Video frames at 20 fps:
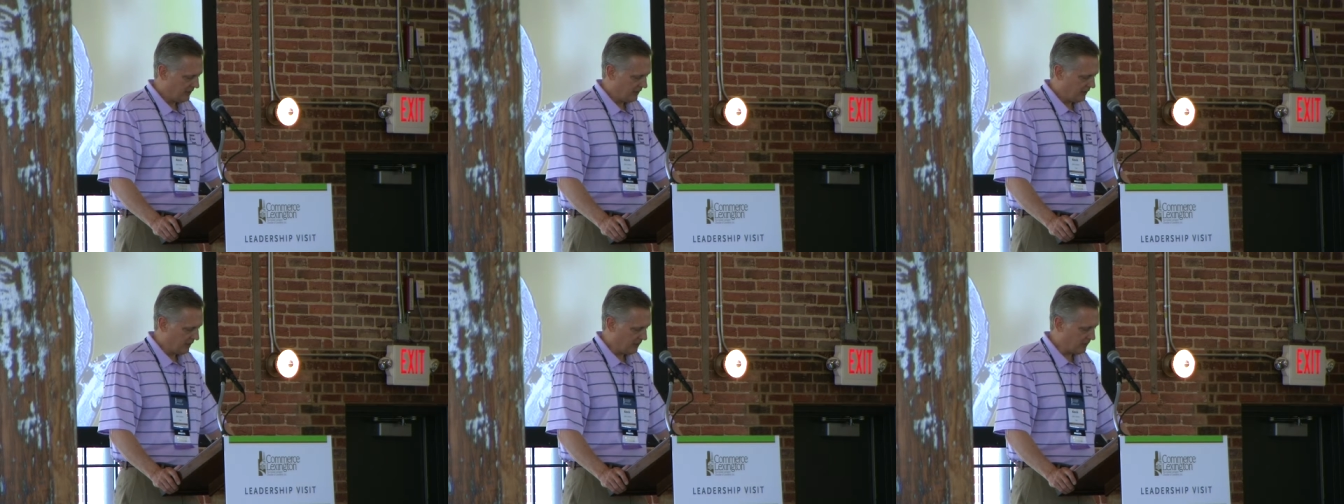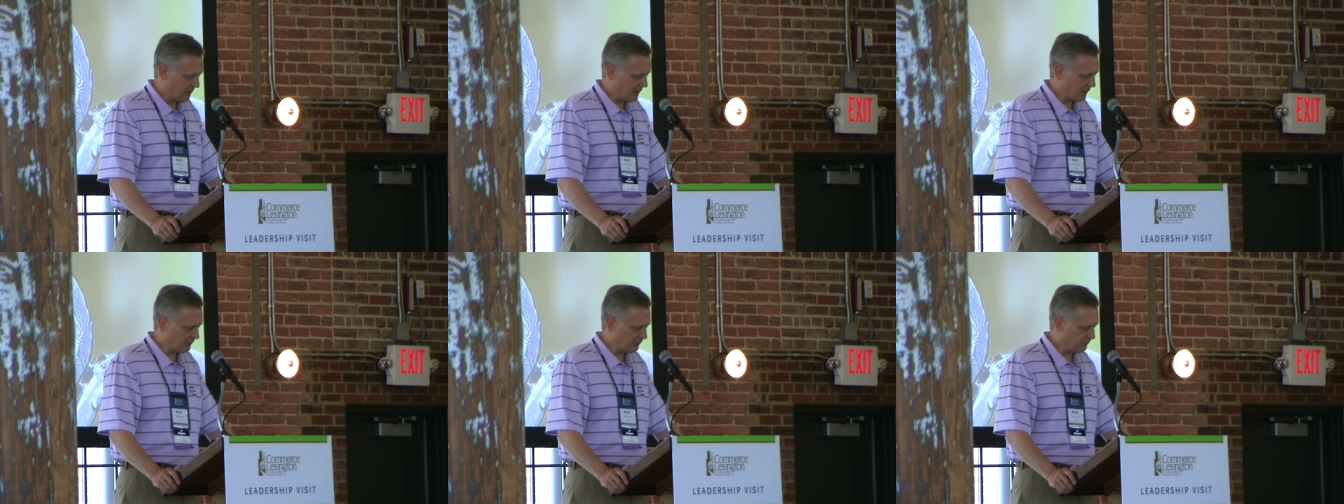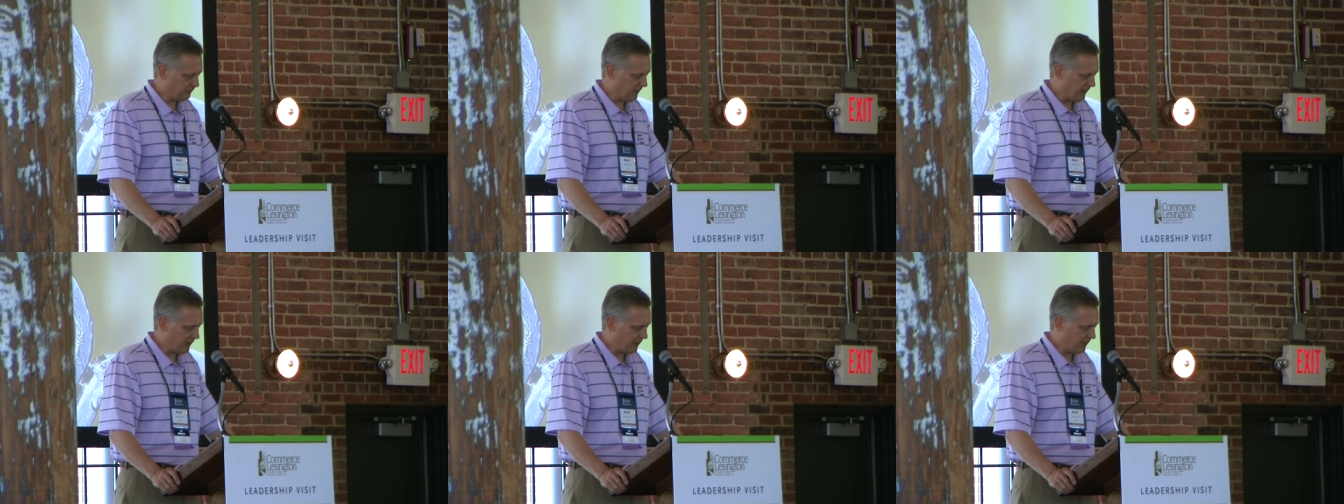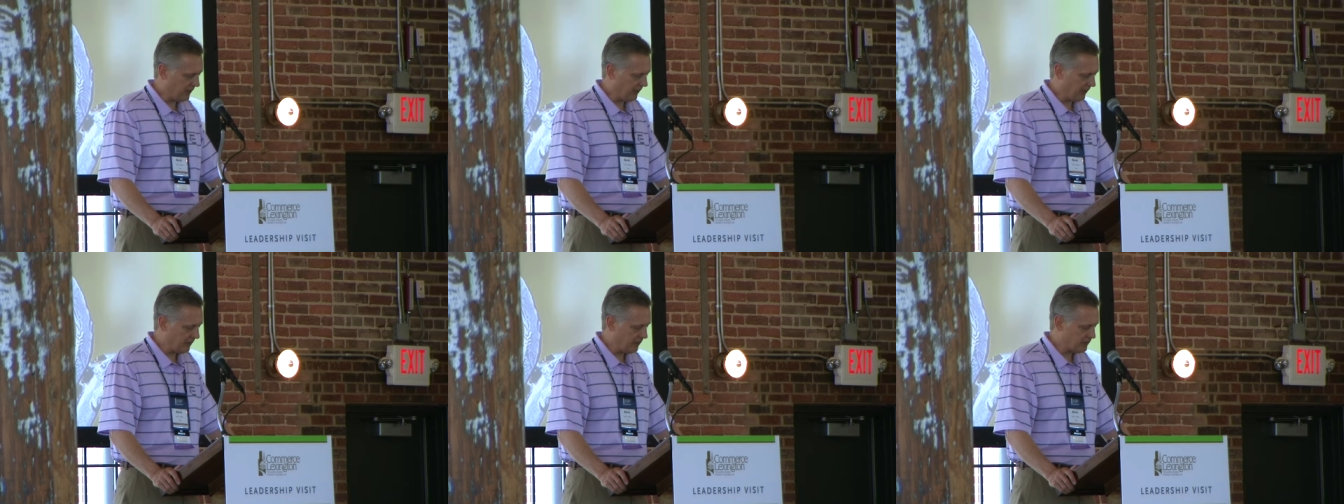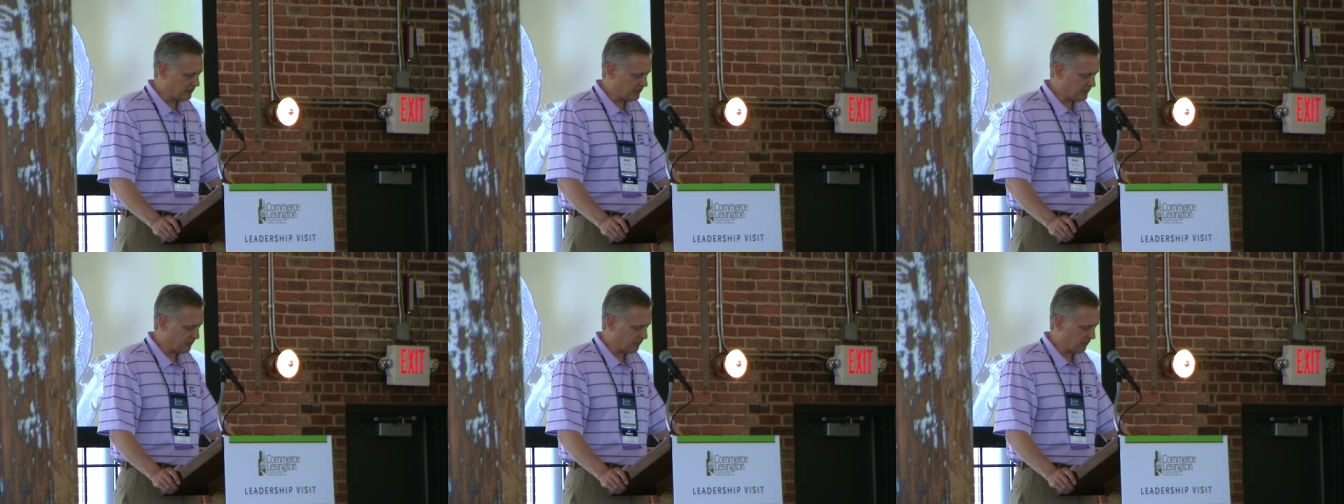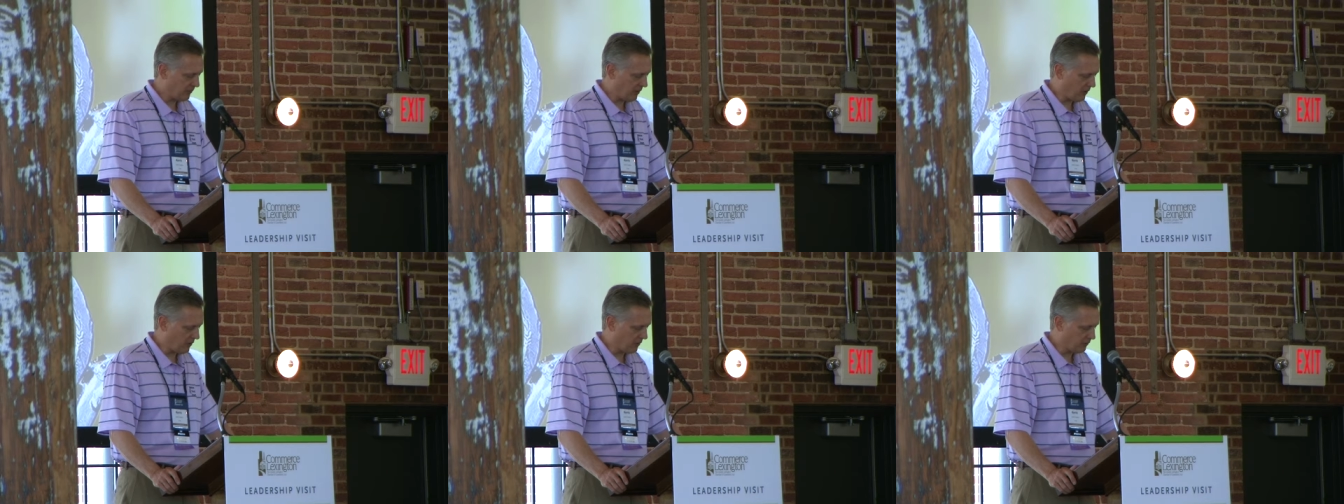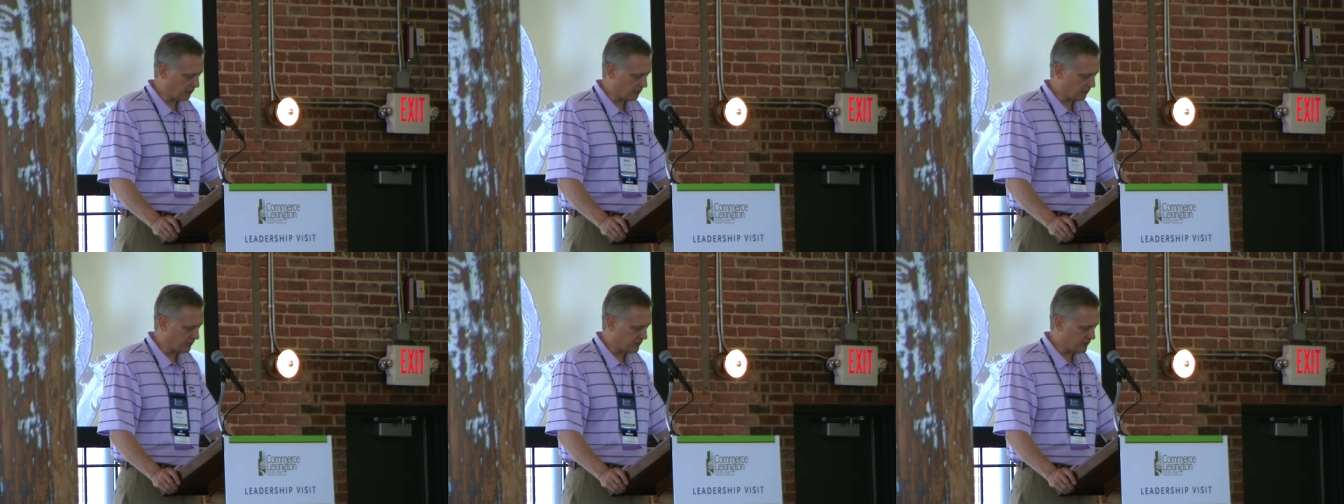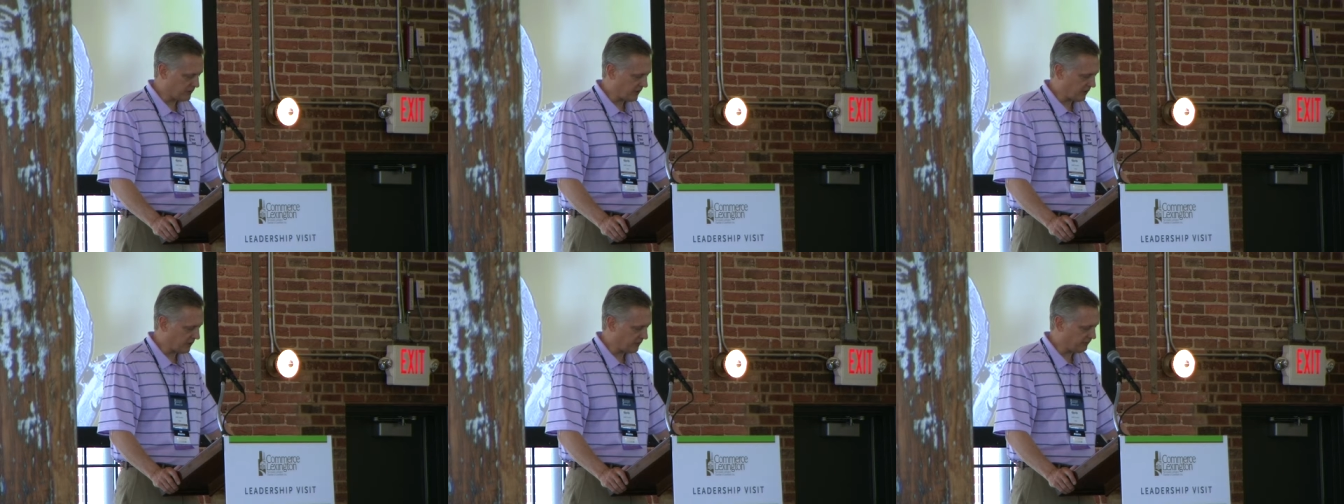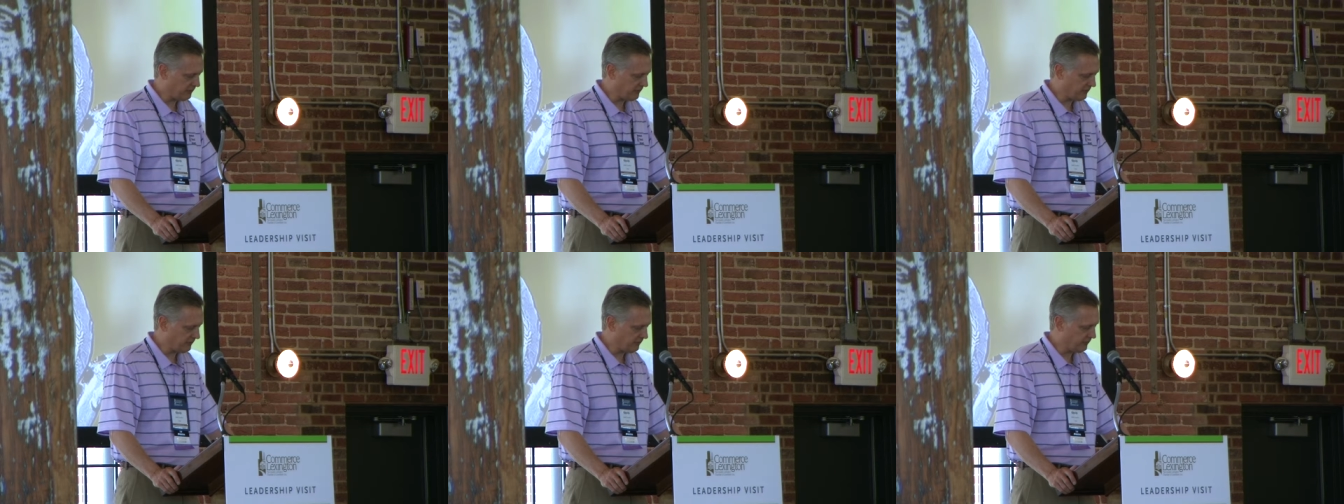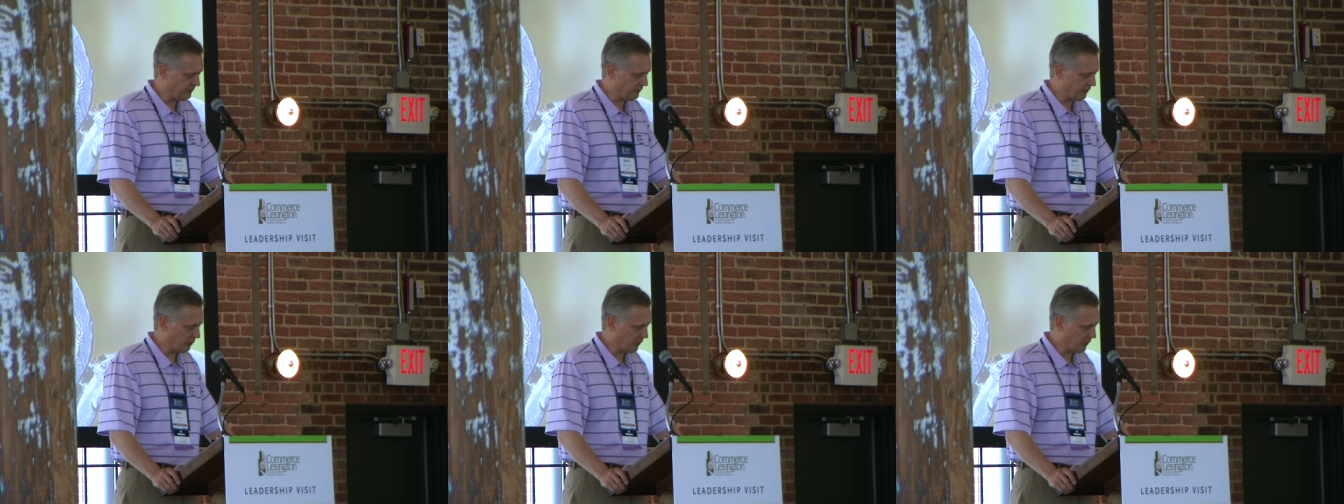Among his varied leadership roles was Charleston's